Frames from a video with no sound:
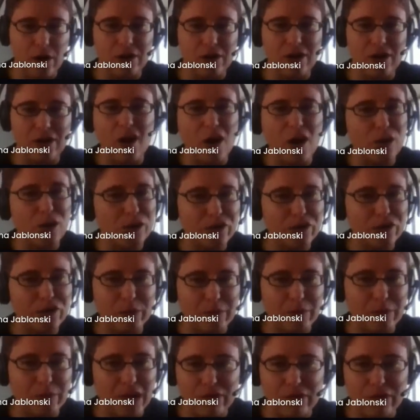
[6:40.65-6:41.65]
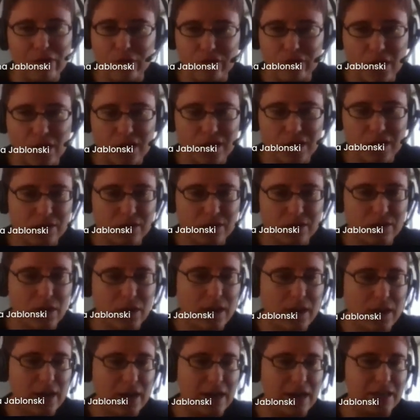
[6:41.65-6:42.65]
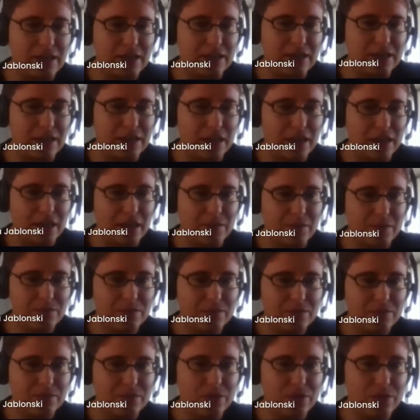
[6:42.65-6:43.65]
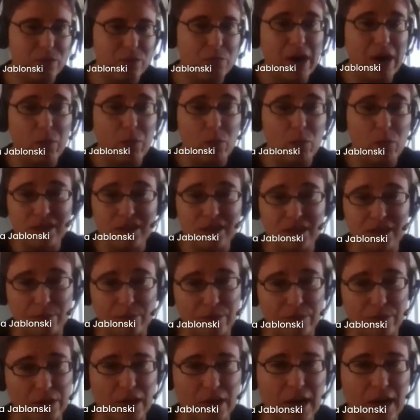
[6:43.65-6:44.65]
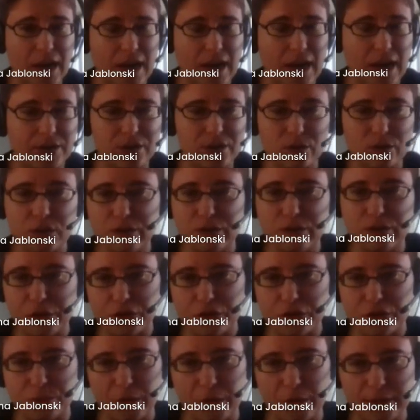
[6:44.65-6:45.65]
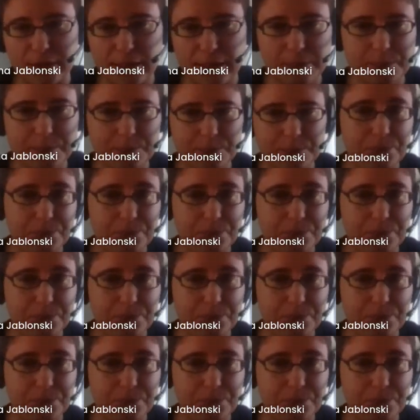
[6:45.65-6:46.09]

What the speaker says: Not all of them are made for docs, and you might want something that has those features built in.